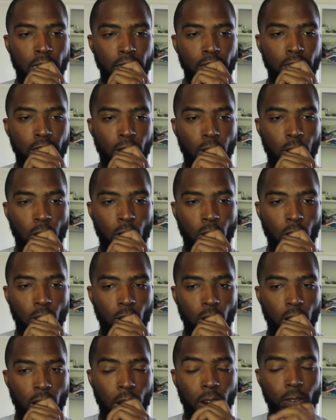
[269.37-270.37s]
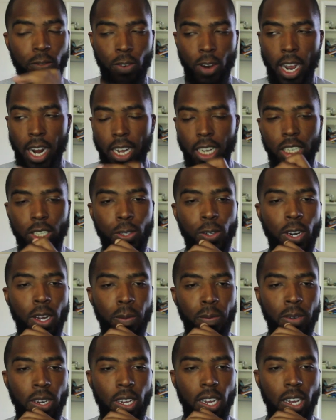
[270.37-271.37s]
So on Friday,
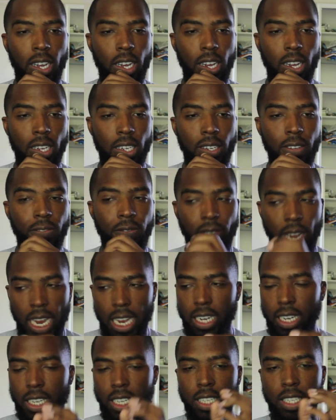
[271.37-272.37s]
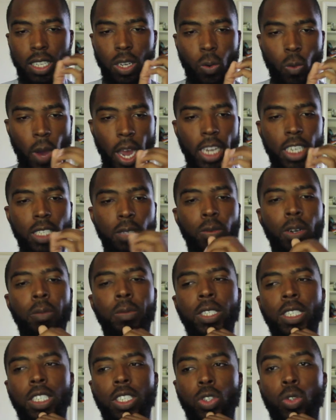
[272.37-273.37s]
Trump defended the white
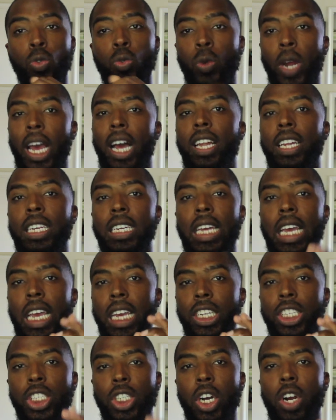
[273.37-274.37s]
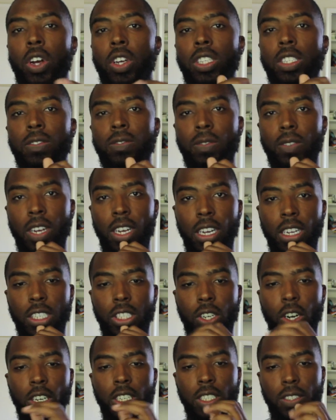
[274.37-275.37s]
supremacists who rallied in
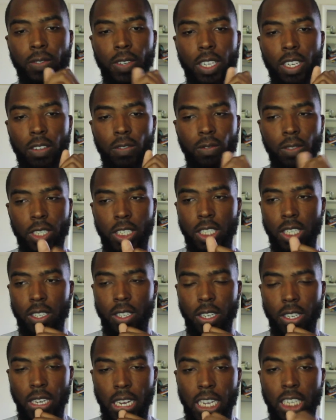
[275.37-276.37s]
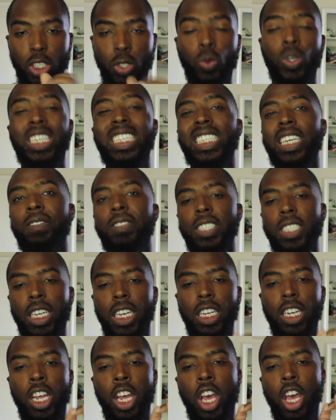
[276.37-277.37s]
Charlottesville, Virginia in
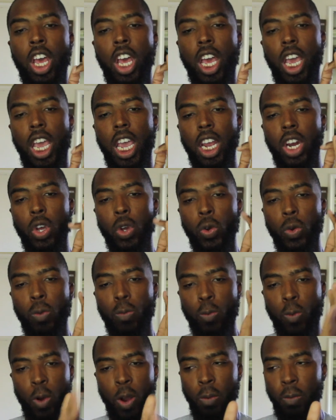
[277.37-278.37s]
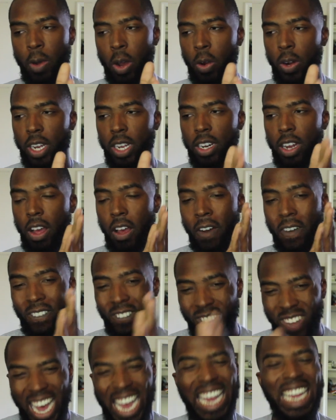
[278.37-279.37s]
2017 and who promoted
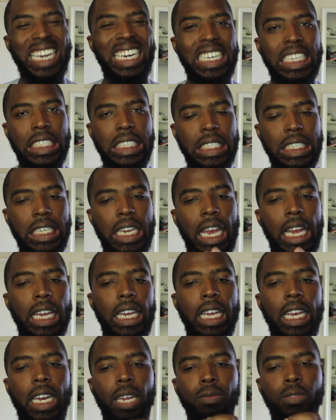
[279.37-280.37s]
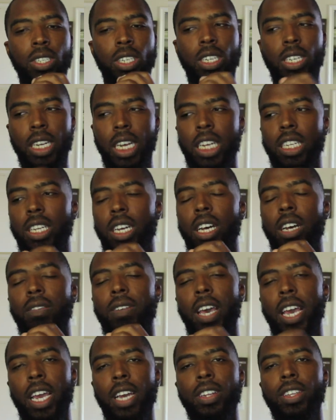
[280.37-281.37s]
violence that led up to the death
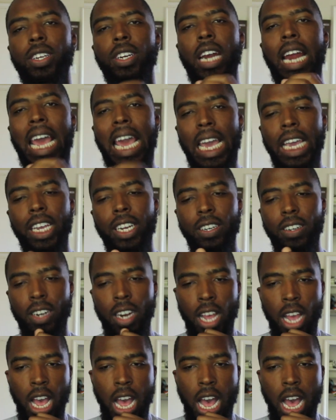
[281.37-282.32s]
of Heather Heyer